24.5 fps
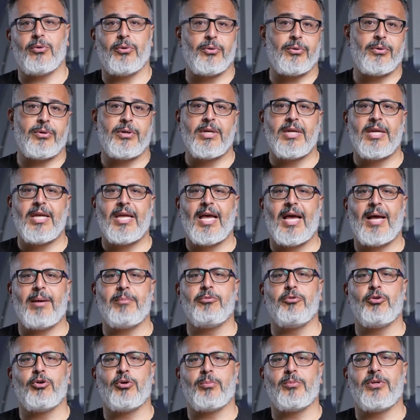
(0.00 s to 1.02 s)
or
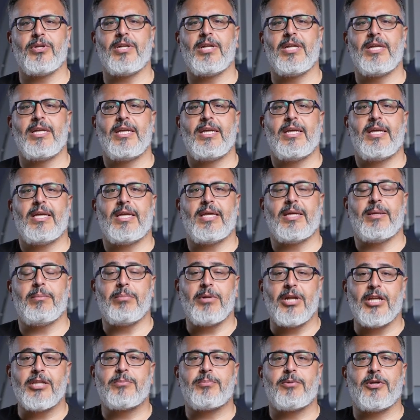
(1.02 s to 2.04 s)
abnormal
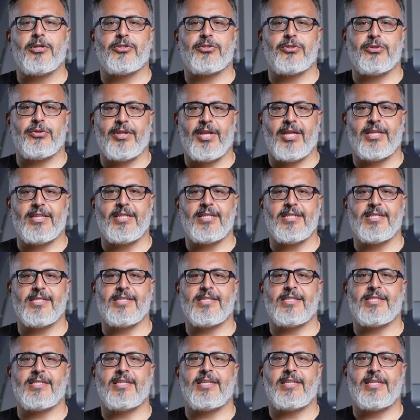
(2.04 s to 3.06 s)
blood pressure that
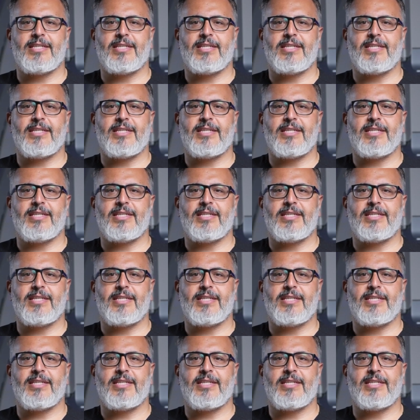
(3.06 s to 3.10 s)
is